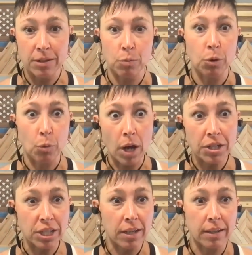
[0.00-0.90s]
as we're
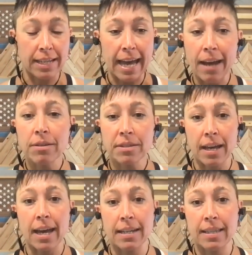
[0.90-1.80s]
watching on the
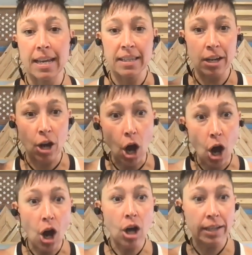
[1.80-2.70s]
outside that they're
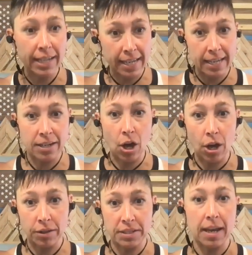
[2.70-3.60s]
all in
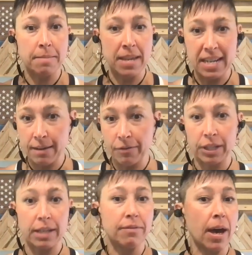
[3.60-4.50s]
all the time. They never
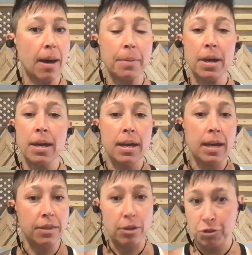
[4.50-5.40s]
give up
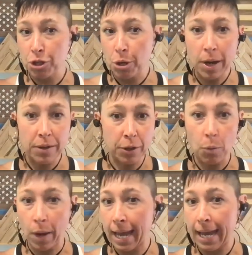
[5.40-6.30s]
and there's no other
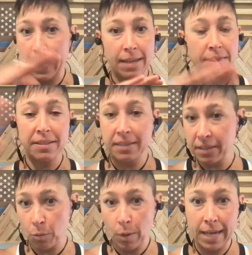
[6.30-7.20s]
way, and this is
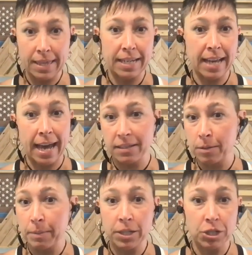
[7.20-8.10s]
the way that it has
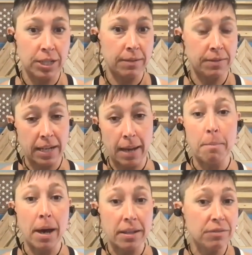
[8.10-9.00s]
to be achieved, and I
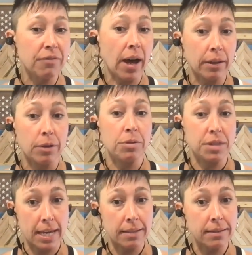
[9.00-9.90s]
must follow
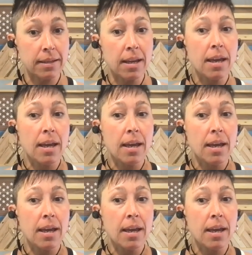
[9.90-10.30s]
this.